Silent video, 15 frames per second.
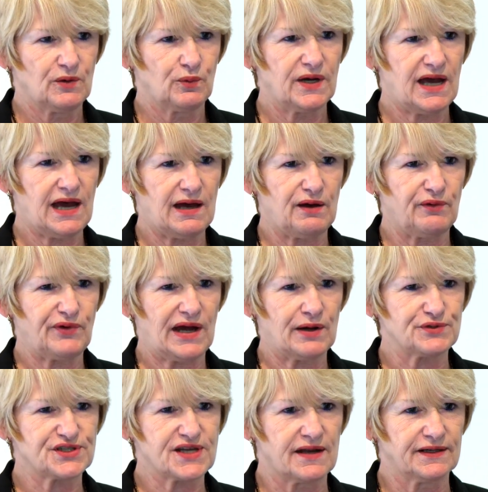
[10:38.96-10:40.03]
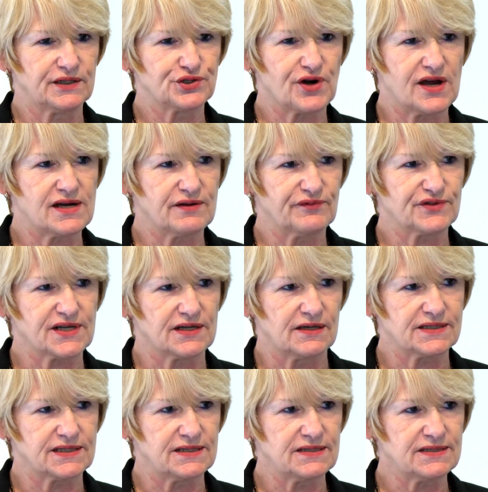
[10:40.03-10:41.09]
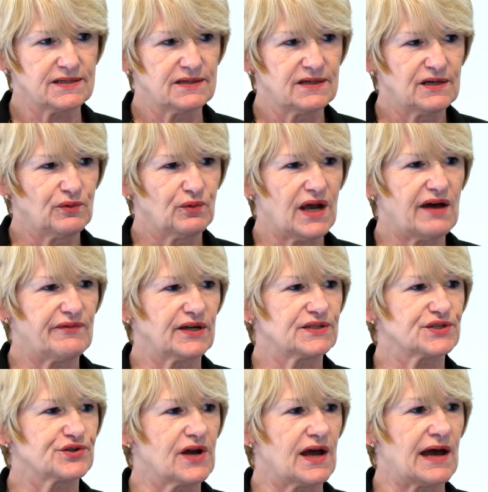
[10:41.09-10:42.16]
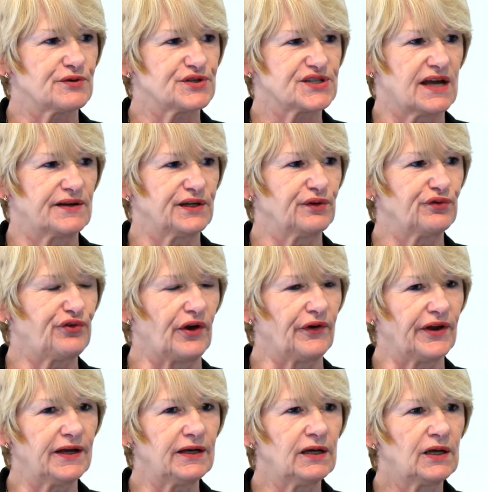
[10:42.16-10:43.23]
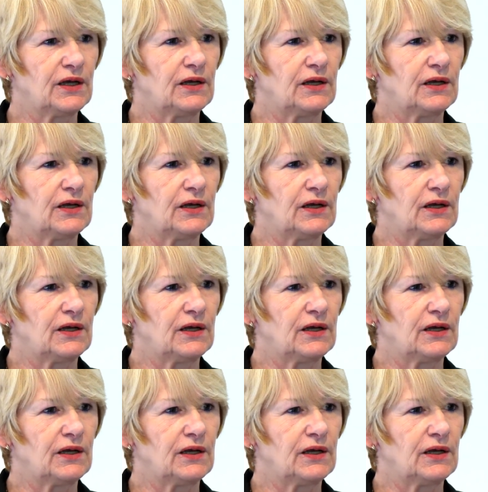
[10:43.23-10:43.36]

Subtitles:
We have outstanding training facilities, we have extra outstanding funding,